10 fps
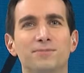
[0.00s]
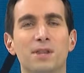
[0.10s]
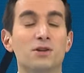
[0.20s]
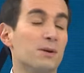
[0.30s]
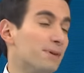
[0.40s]

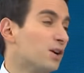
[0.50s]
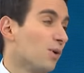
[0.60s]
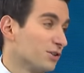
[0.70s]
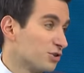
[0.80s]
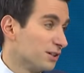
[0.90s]
There's a big
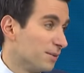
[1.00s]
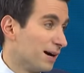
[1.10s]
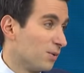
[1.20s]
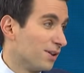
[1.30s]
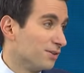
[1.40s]
question
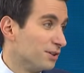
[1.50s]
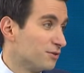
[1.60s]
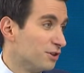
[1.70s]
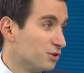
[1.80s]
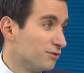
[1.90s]
about whether this
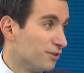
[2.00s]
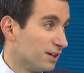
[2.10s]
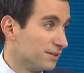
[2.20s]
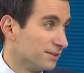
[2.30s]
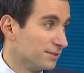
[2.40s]
Vision
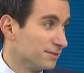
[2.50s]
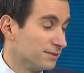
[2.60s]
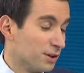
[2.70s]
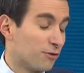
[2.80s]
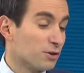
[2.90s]
Fund,
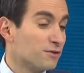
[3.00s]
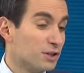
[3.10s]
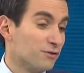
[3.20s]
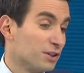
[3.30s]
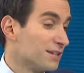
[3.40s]
the first
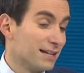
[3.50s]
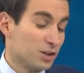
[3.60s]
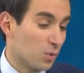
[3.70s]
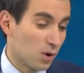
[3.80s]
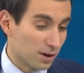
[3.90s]
Vision Fund's
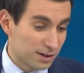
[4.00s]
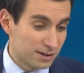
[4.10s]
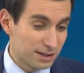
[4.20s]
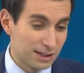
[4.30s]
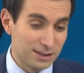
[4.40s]
gonna work.
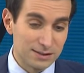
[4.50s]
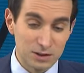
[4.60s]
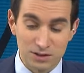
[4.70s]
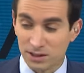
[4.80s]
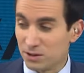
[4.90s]

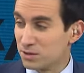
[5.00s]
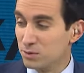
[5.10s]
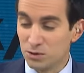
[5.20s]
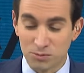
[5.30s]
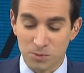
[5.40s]
Looks like there's some
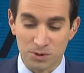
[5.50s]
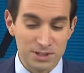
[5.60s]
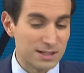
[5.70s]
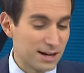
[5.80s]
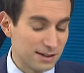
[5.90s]
news reports
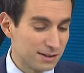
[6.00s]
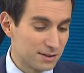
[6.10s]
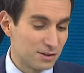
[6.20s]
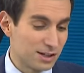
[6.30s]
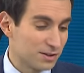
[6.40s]
today that
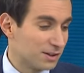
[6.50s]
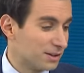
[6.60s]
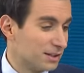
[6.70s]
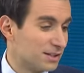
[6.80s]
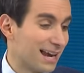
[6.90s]
suggest that
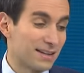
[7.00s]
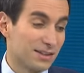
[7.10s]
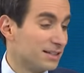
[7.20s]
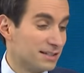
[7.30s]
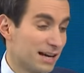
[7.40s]

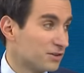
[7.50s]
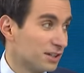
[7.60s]
that he's actually